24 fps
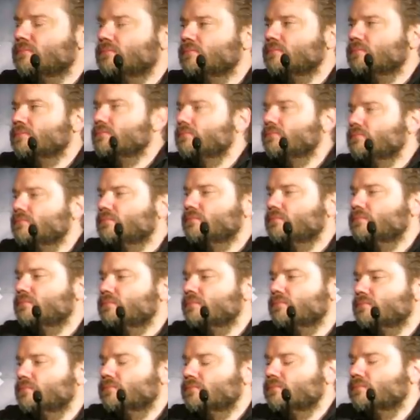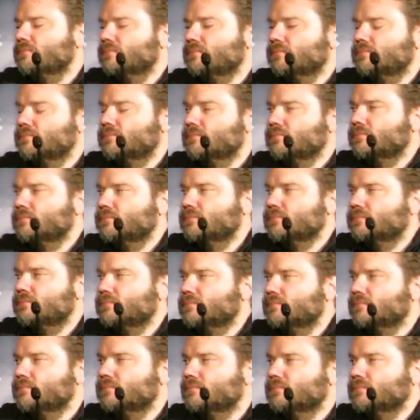
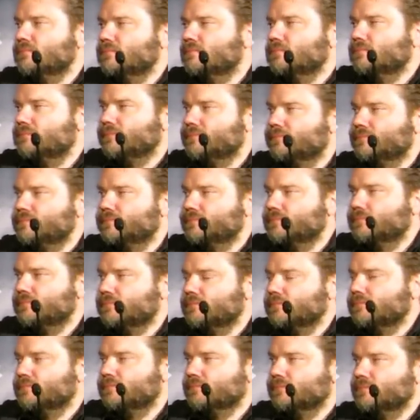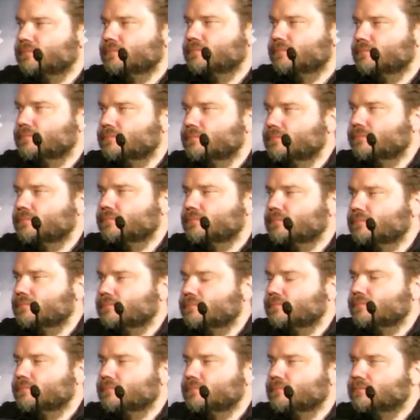
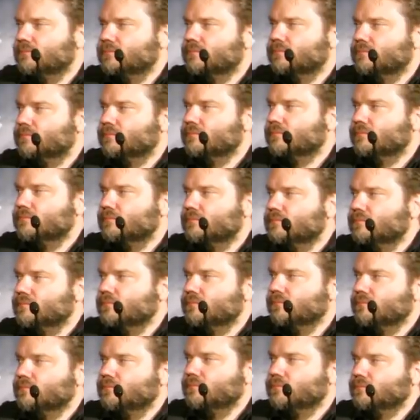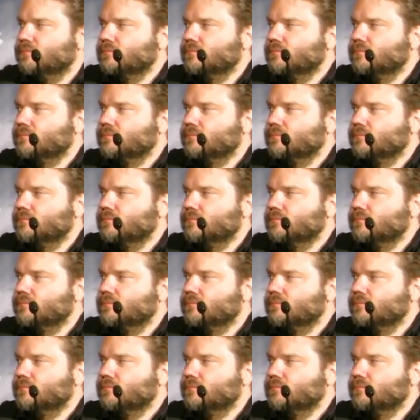The person shown says nothing.